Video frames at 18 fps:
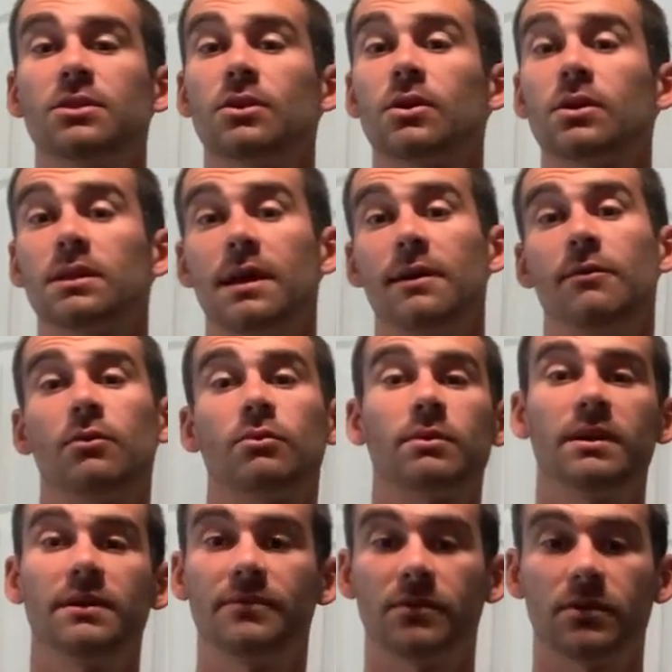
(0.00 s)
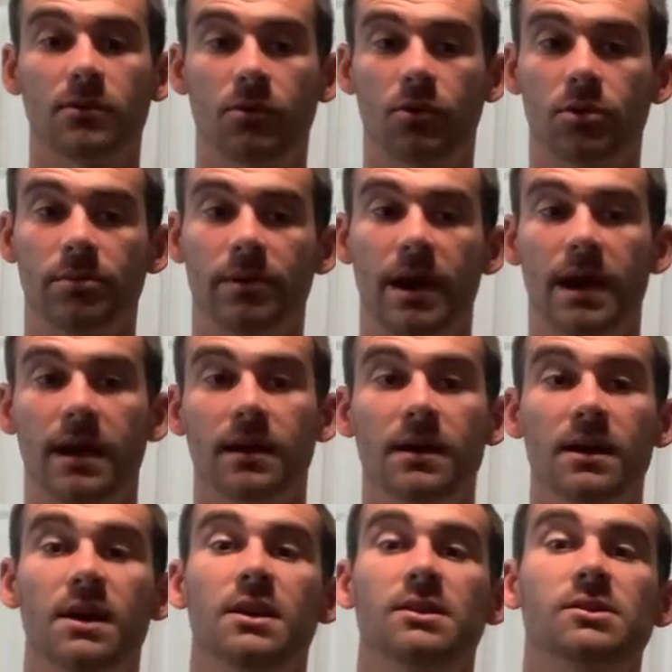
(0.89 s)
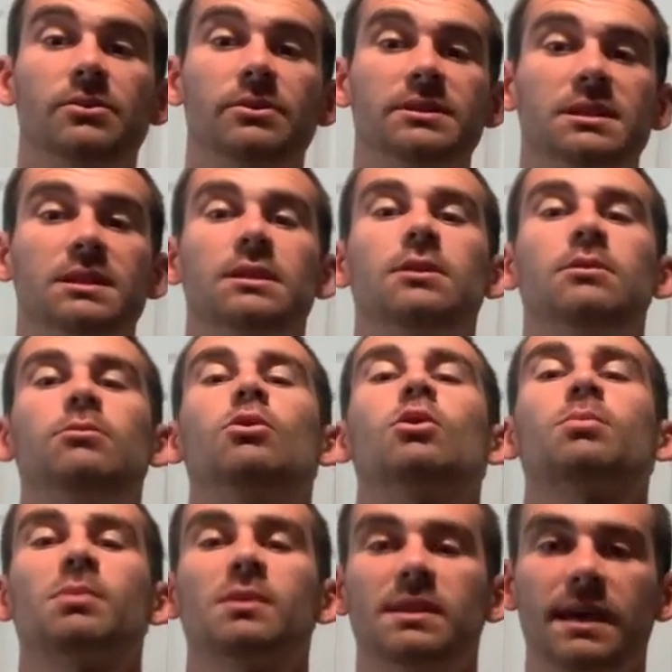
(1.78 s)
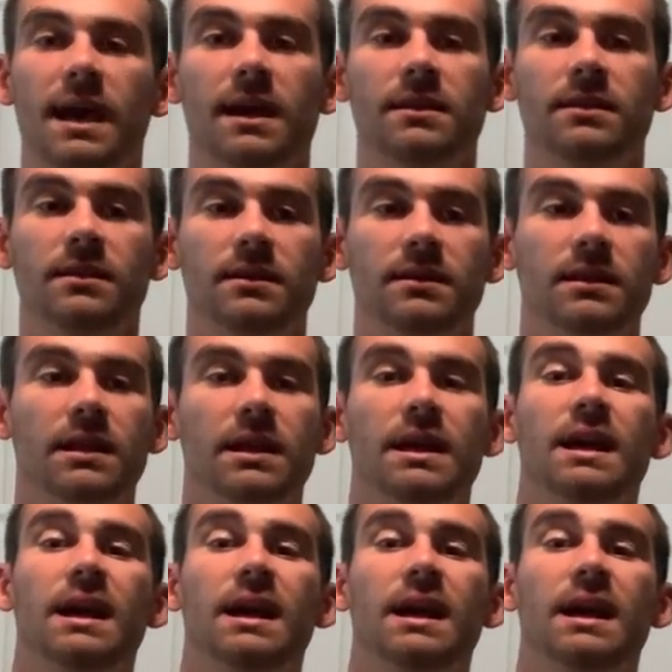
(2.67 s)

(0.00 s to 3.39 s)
third level read for the quarterback, so he's a little more protected,